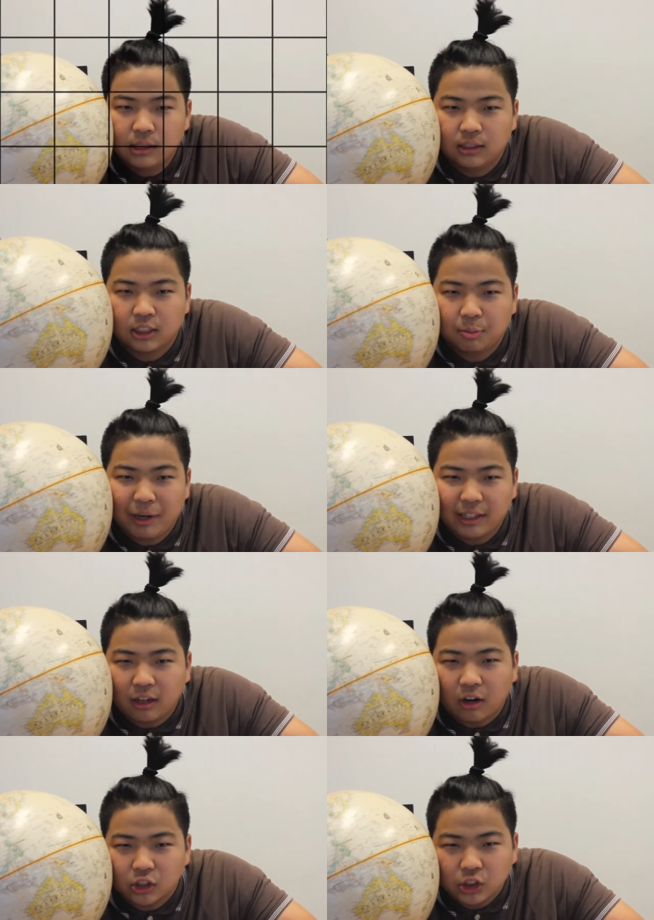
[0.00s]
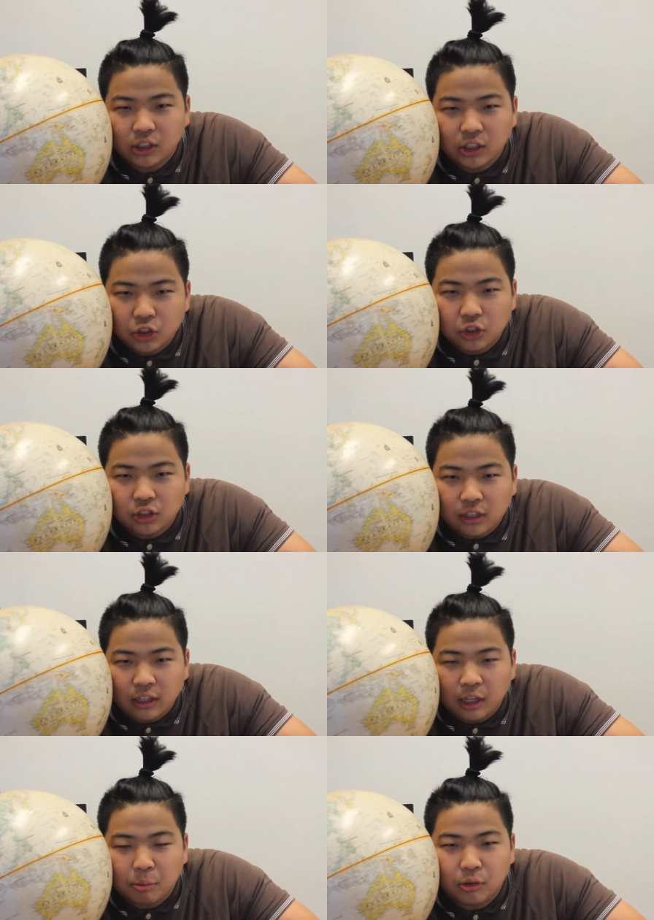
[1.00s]
Despite the harsh conditions
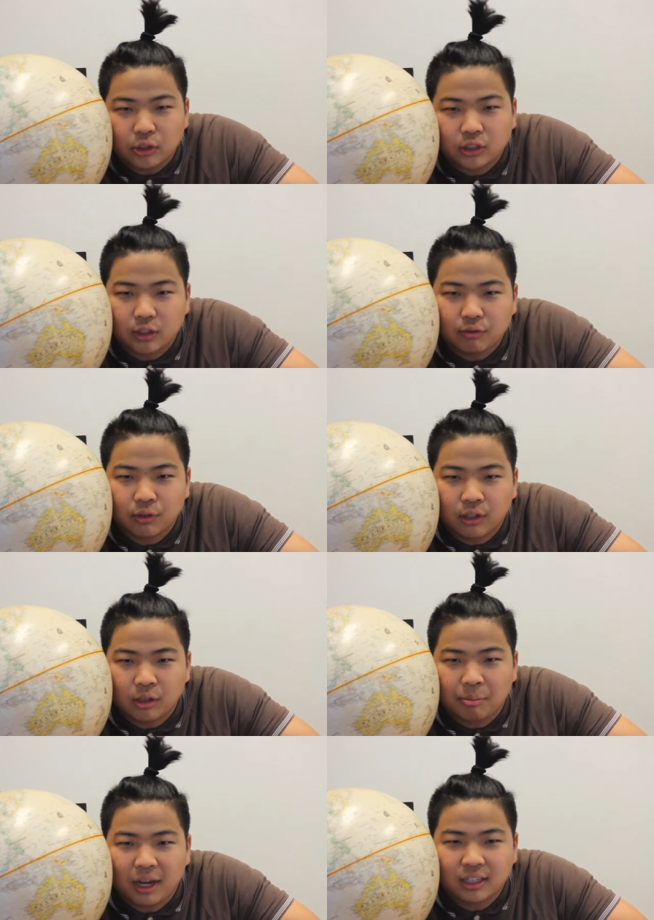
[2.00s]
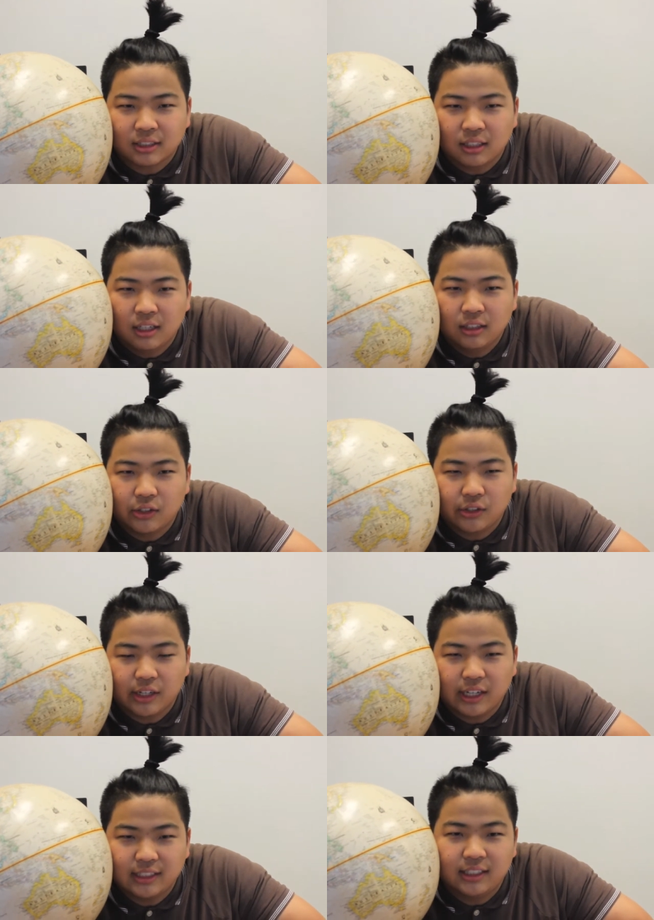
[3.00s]
that laborers suffered in the past, during the
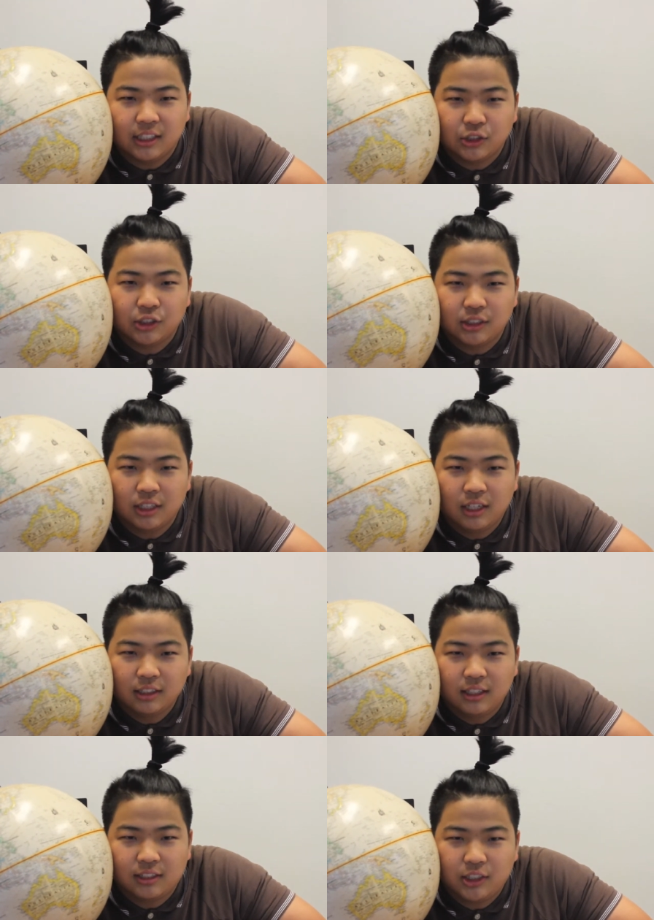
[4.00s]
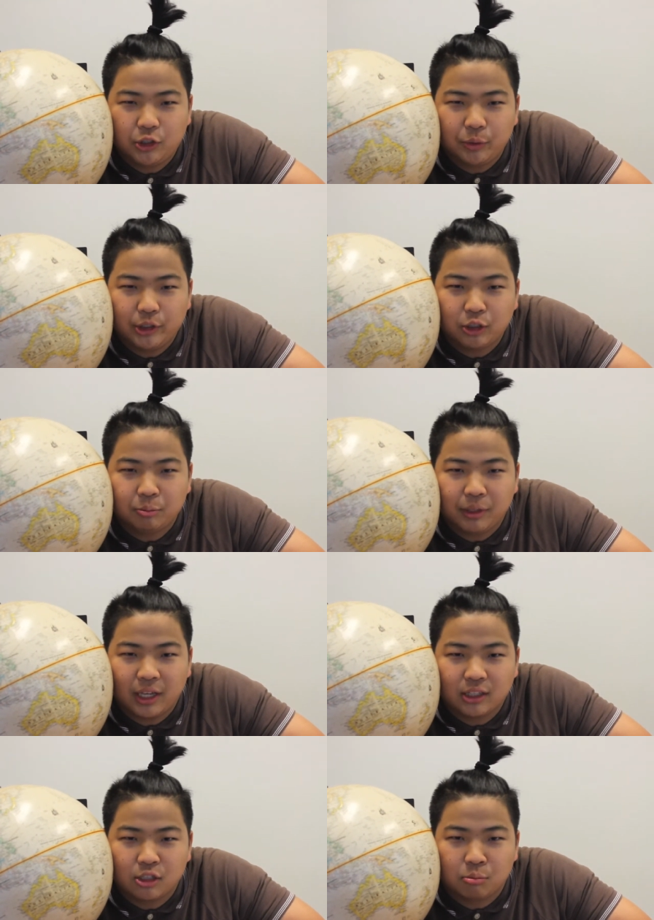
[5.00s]
1900s, the situation
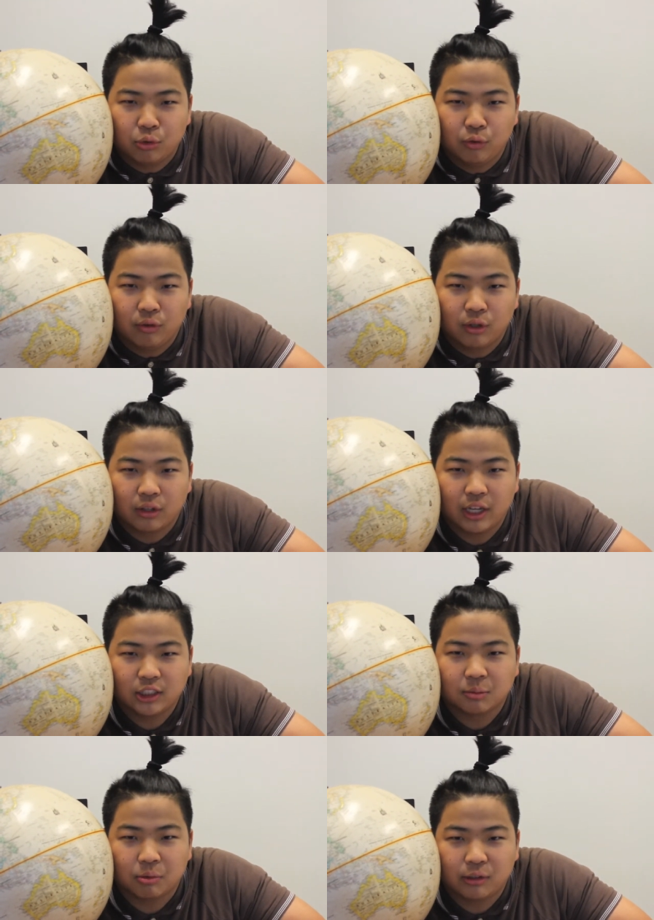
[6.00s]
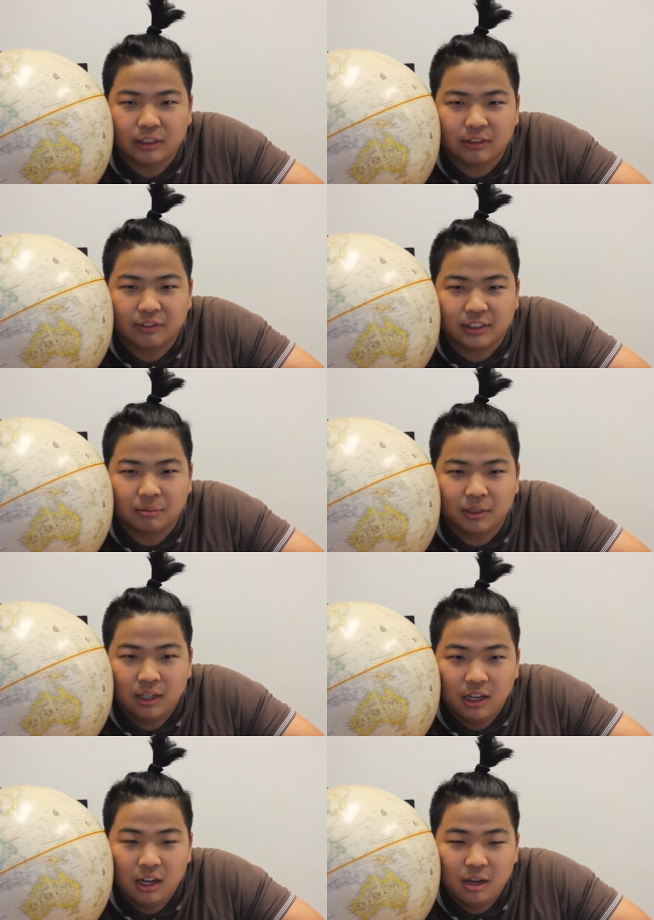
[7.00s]
began to improve during the age of progressivism.
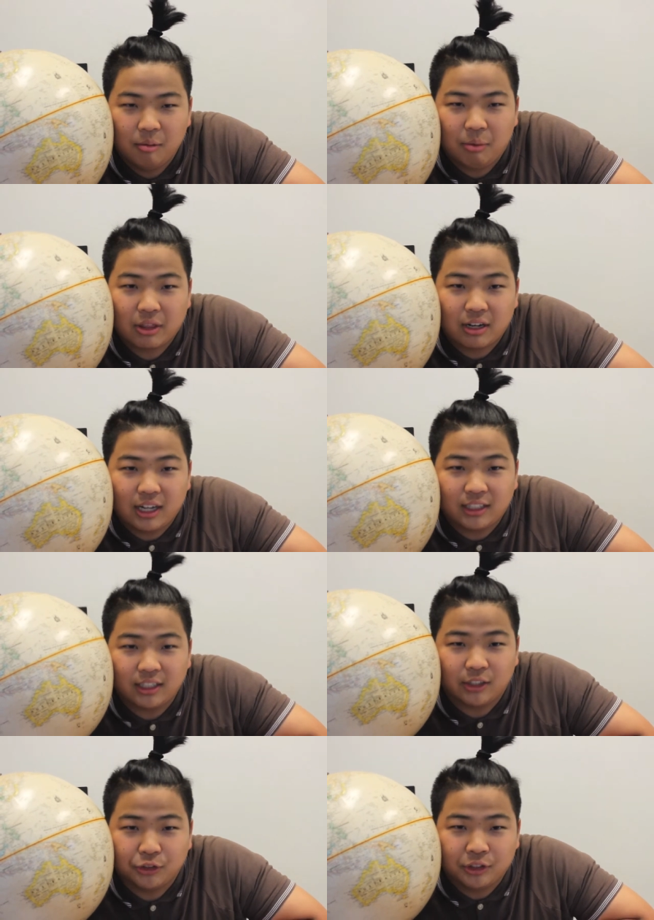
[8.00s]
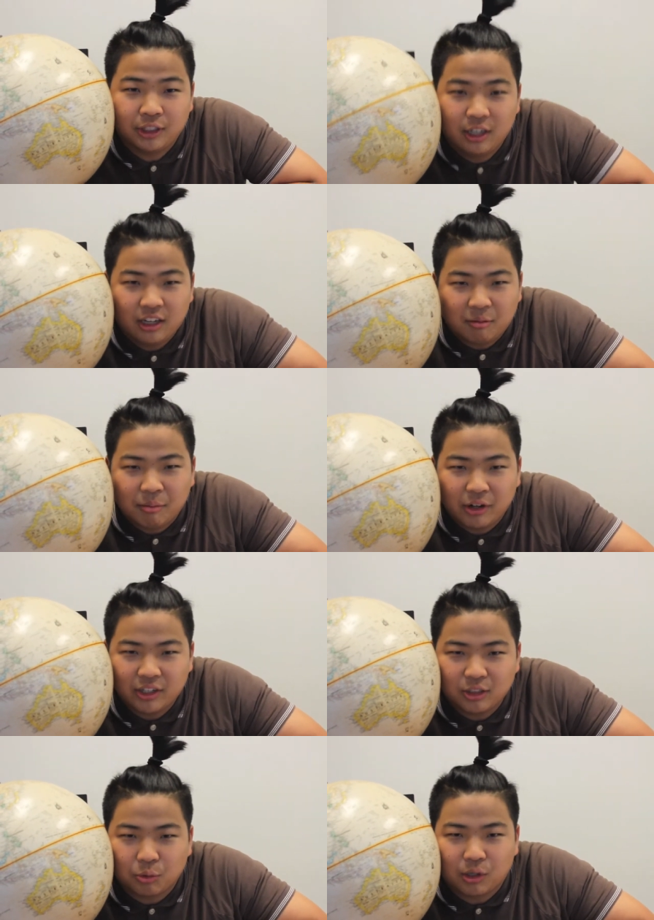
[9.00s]
By the 1900s,
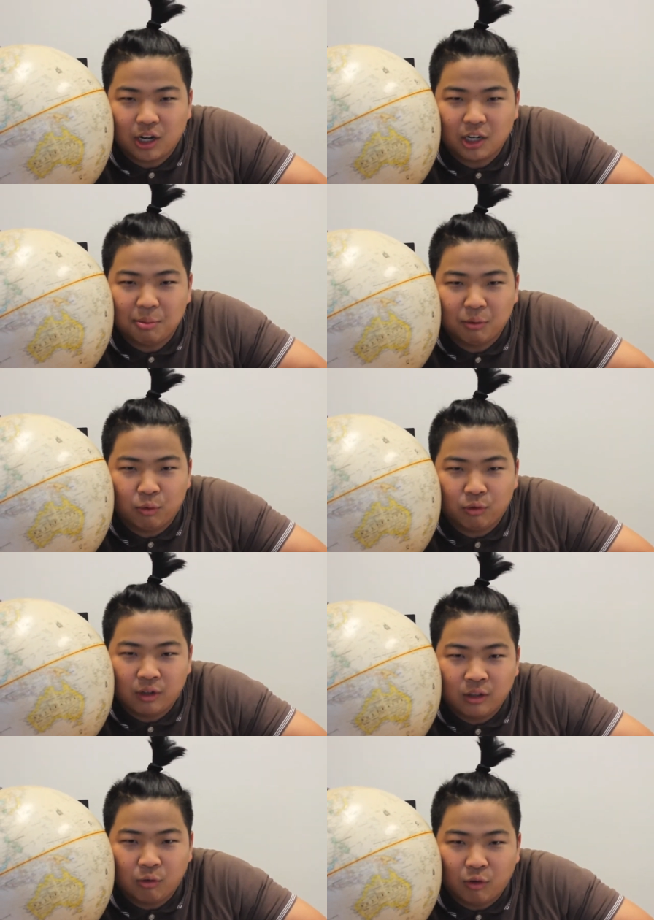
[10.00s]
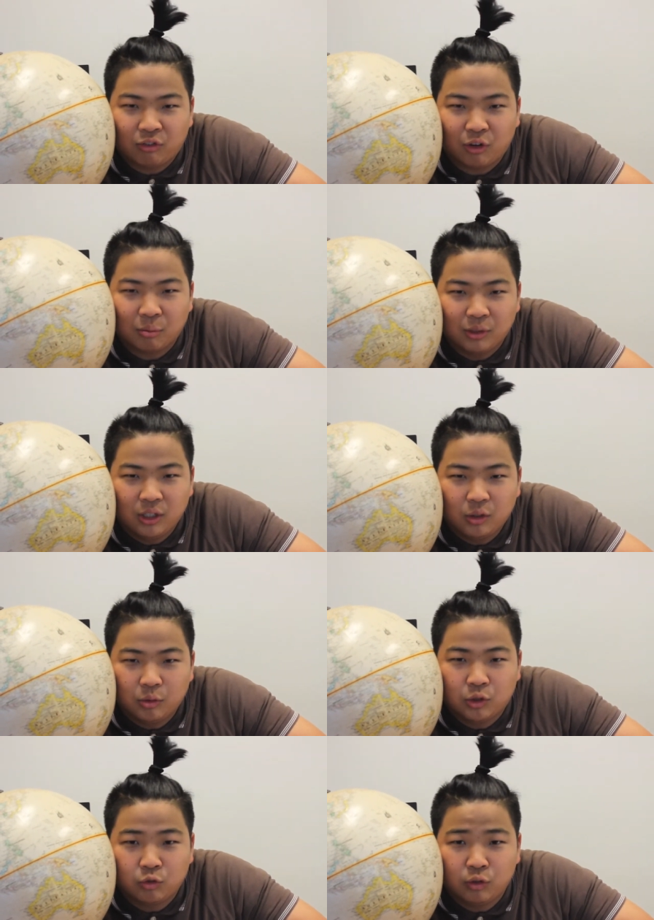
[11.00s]
Americans were caught up in the reform,
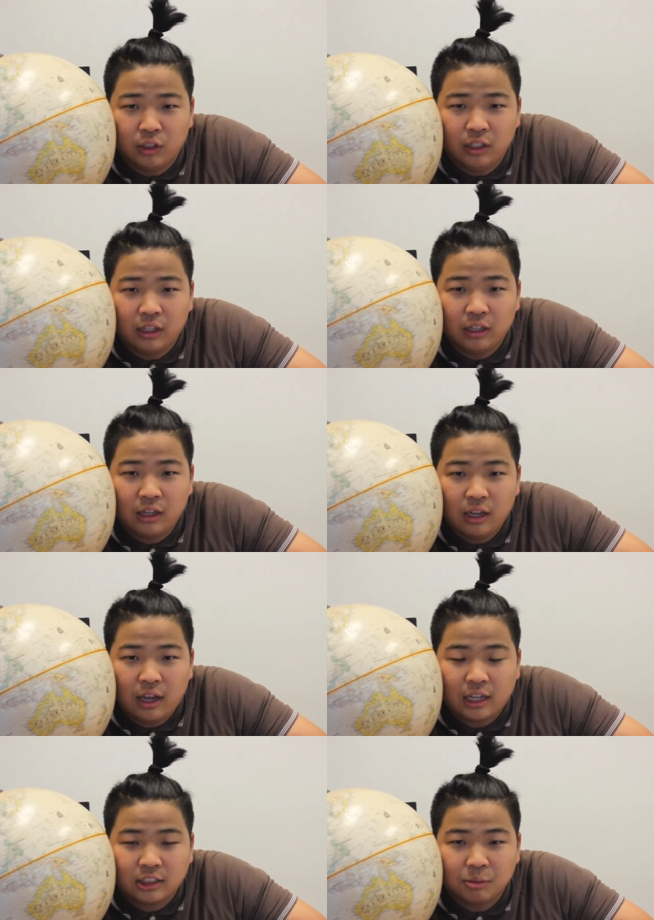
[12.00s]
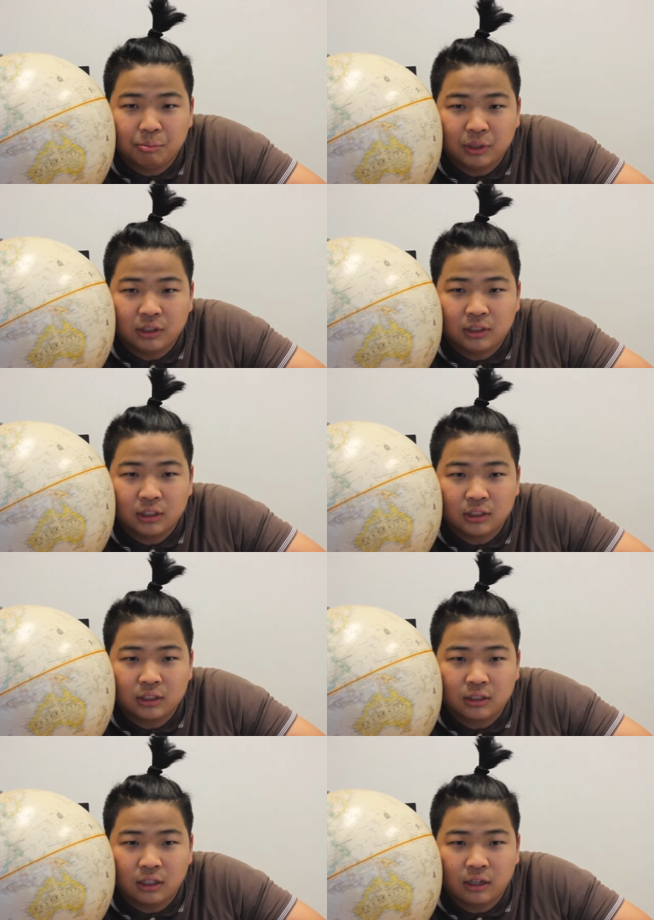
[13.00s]
which really hasn't been
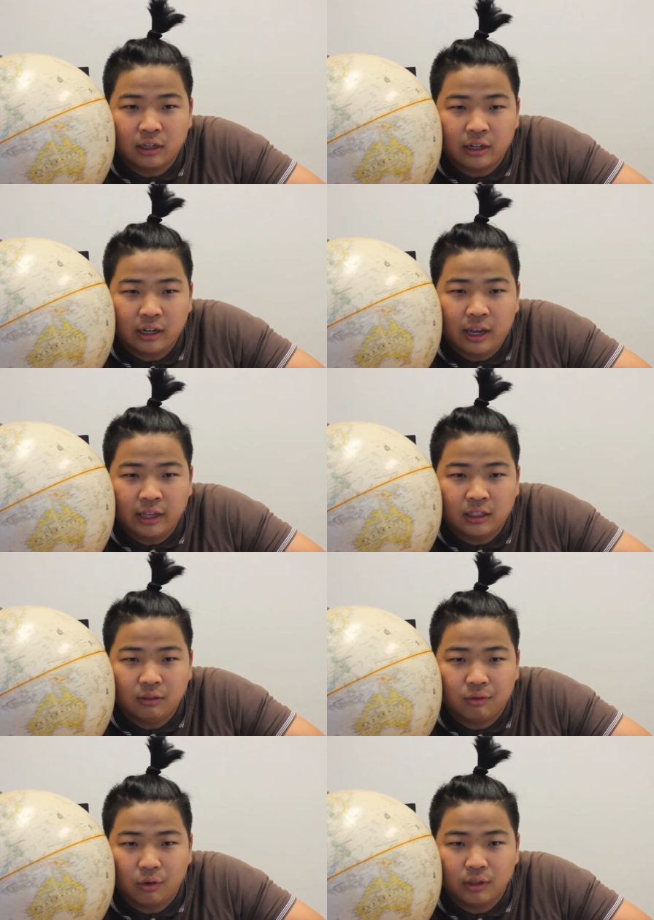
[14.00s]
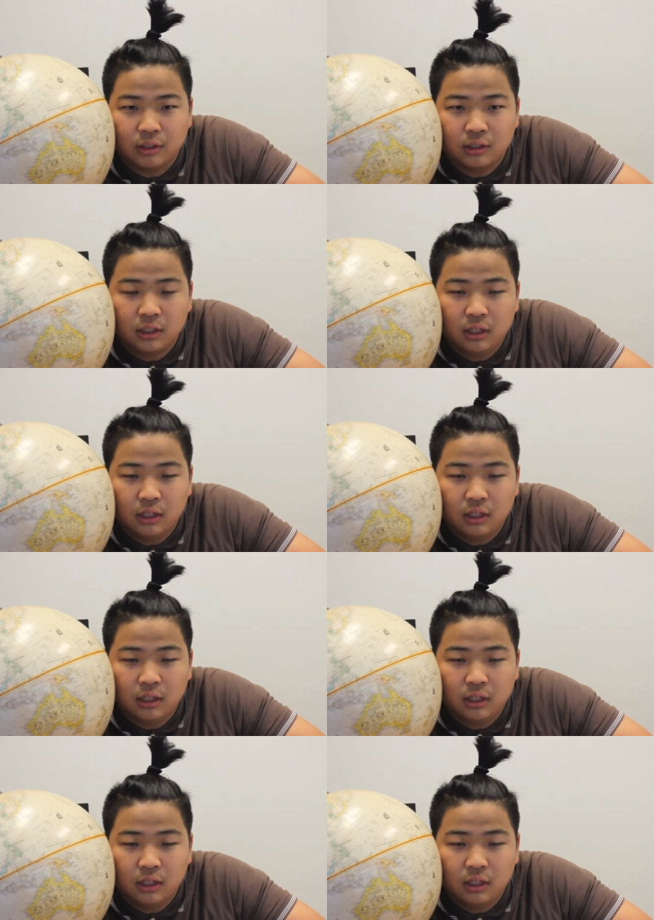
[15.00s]
since the 1840s.